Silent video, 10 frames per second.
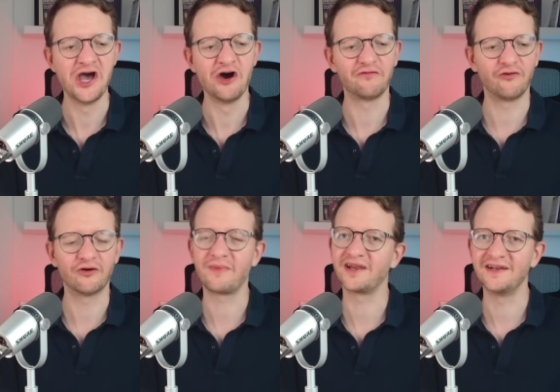for
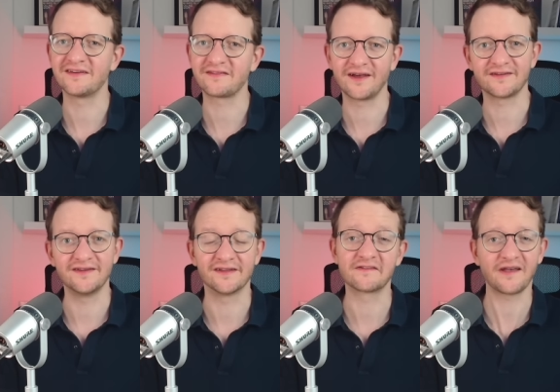Marina Sati
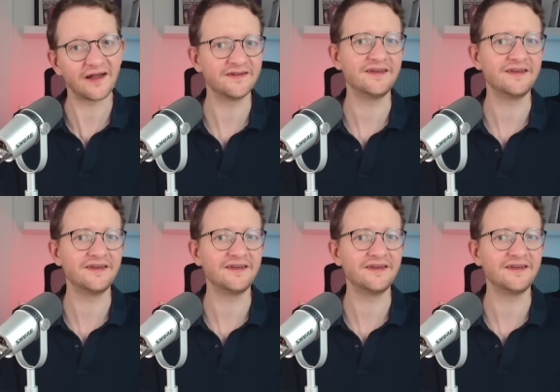and Zari.